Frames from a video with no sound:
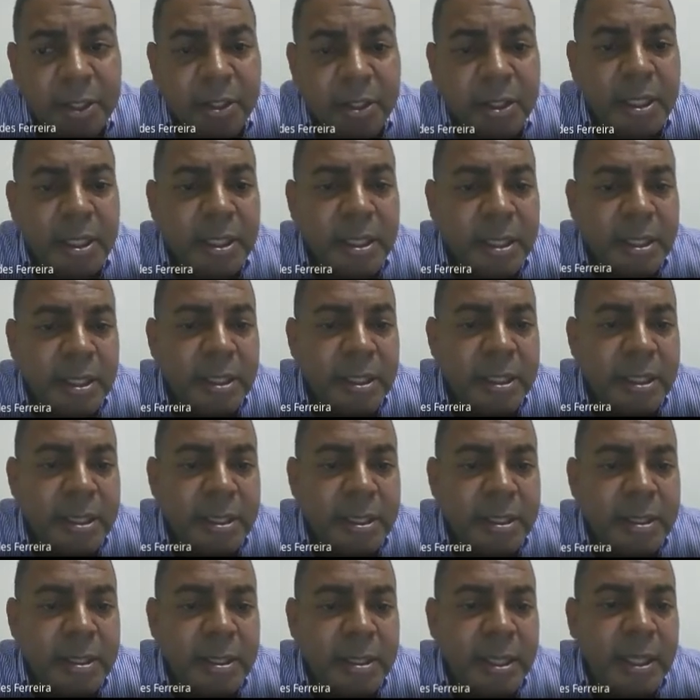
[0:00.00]

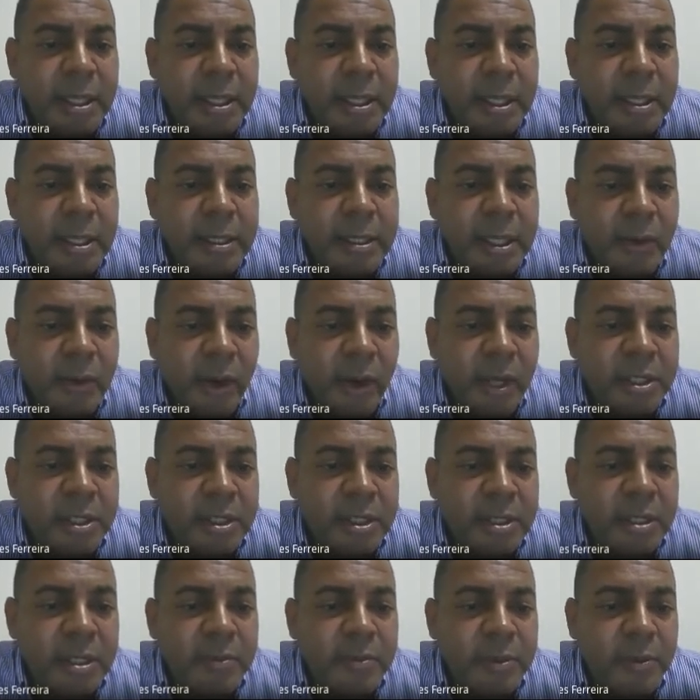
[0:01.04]
the
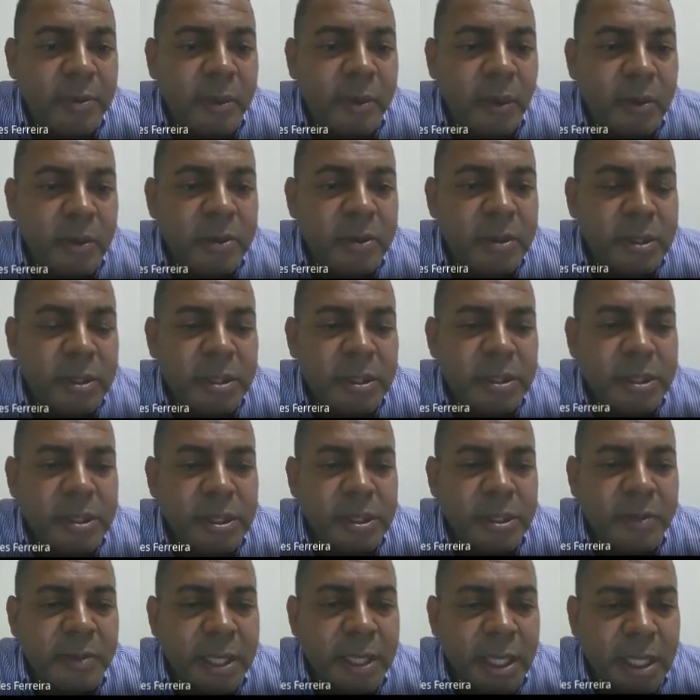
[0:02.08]
question I proposed
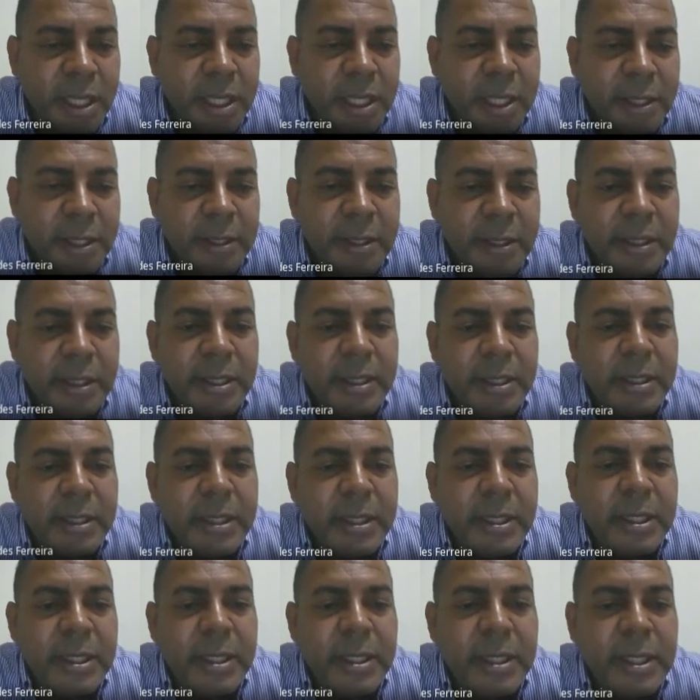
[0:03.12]
in the beginning.
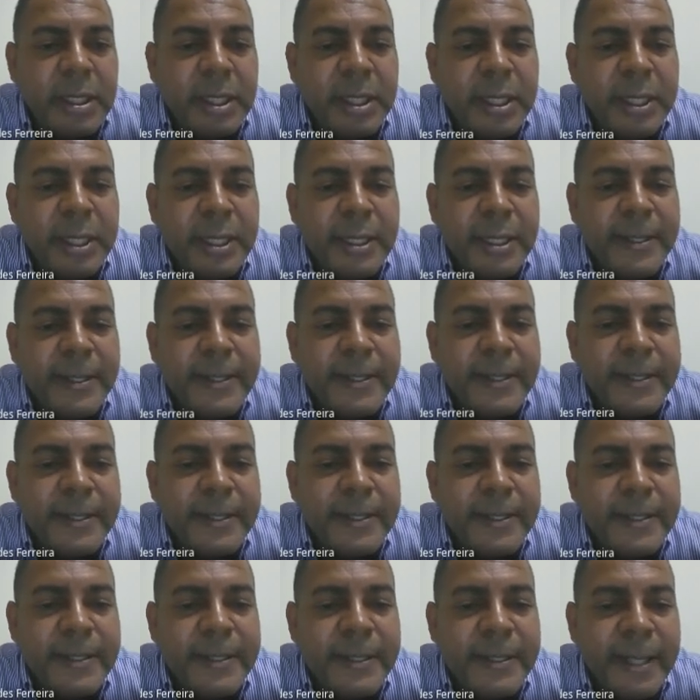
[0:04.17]

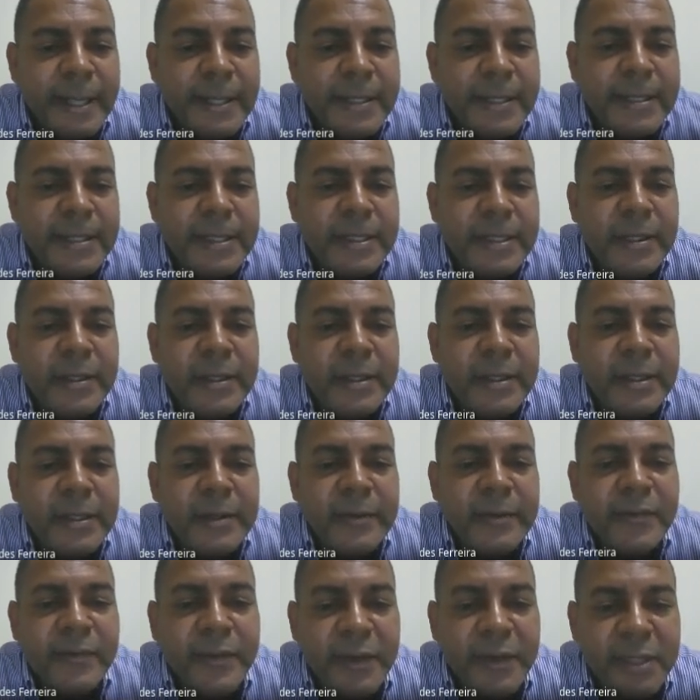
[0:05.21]
Yes,
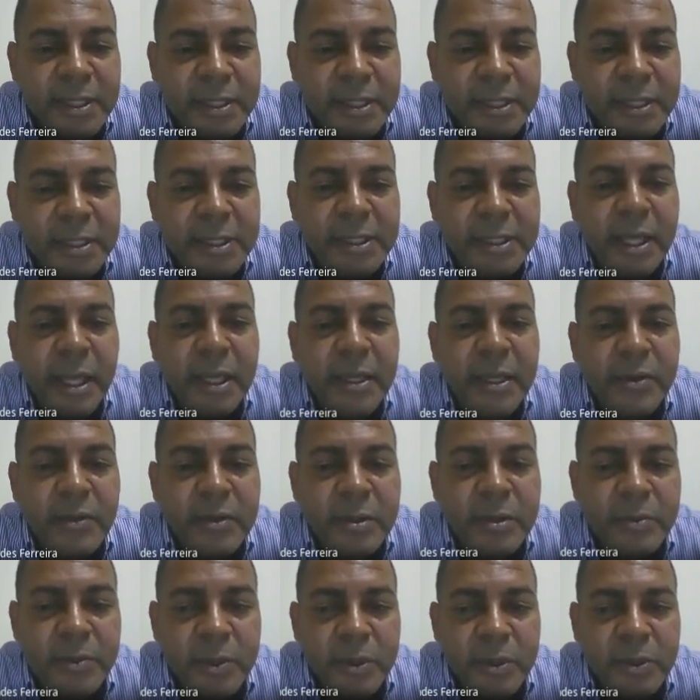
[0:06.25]
the physicists can
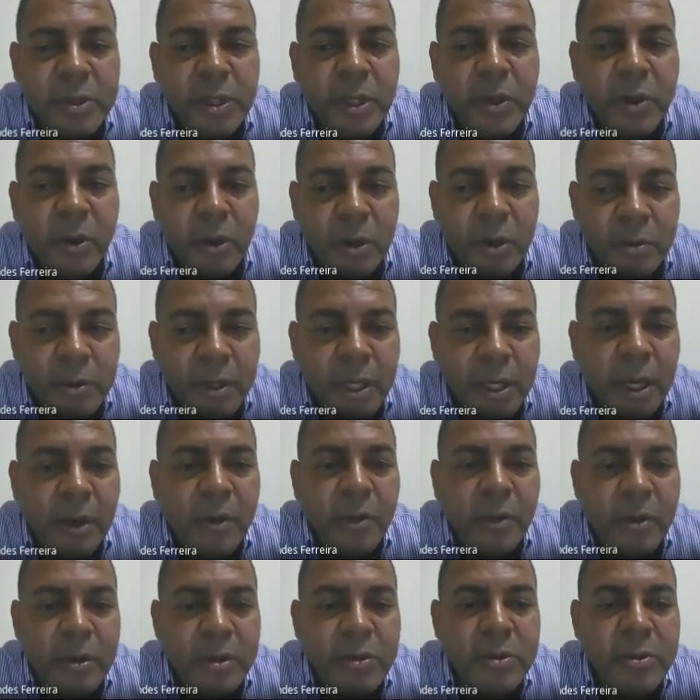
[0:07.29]
contribute to economy
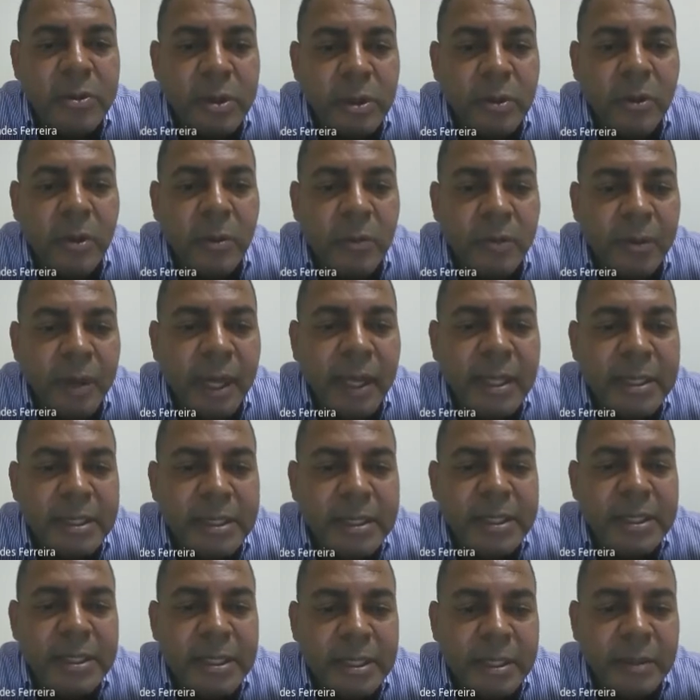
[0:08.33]
according to the
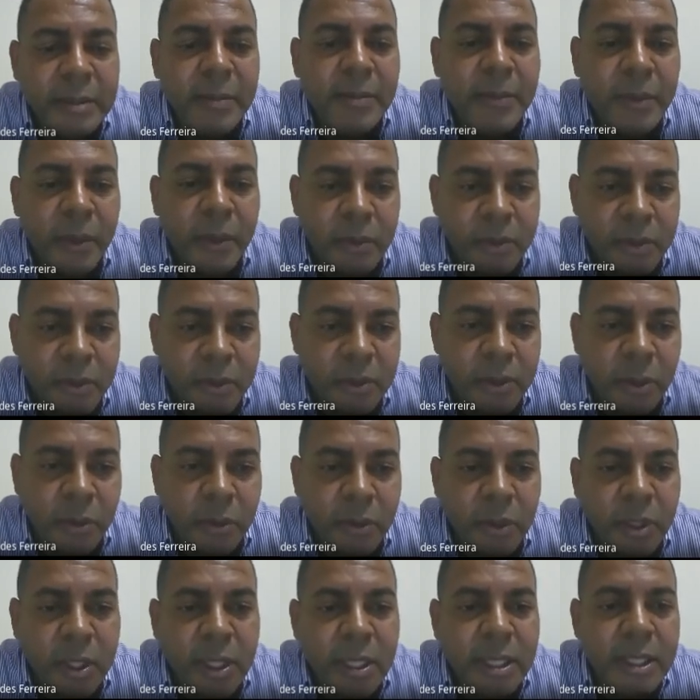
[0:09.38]
complex system approach.
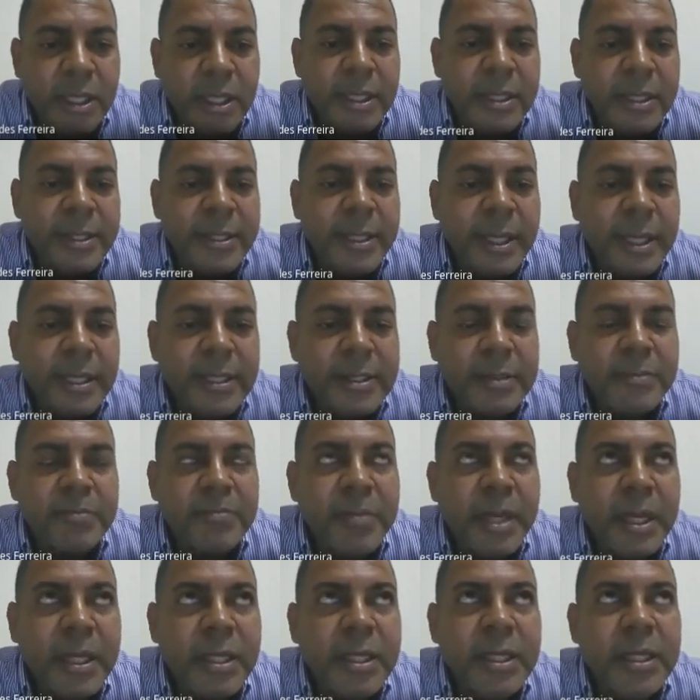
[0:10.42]
So there's
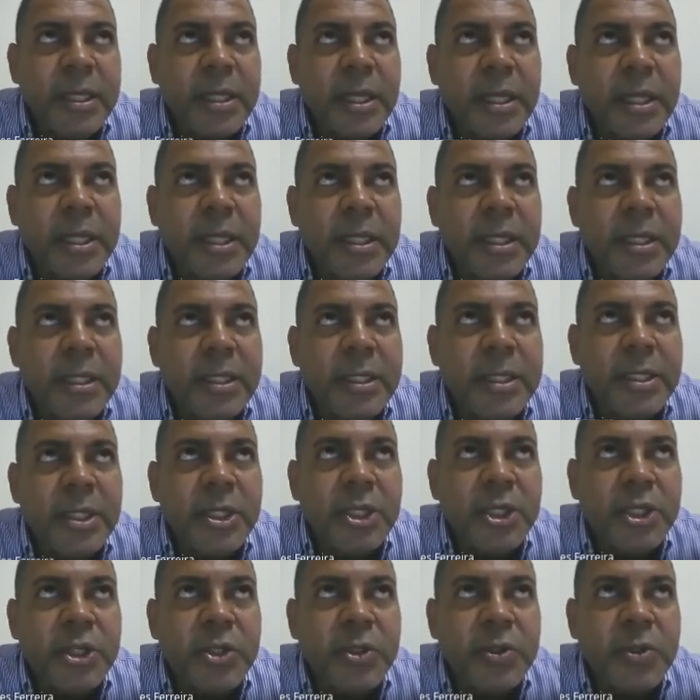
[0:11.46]
many
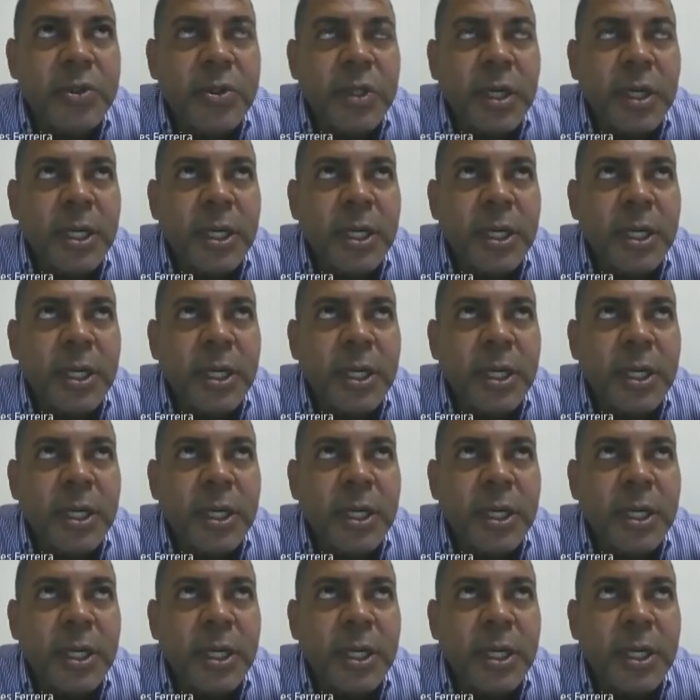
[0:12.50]
issue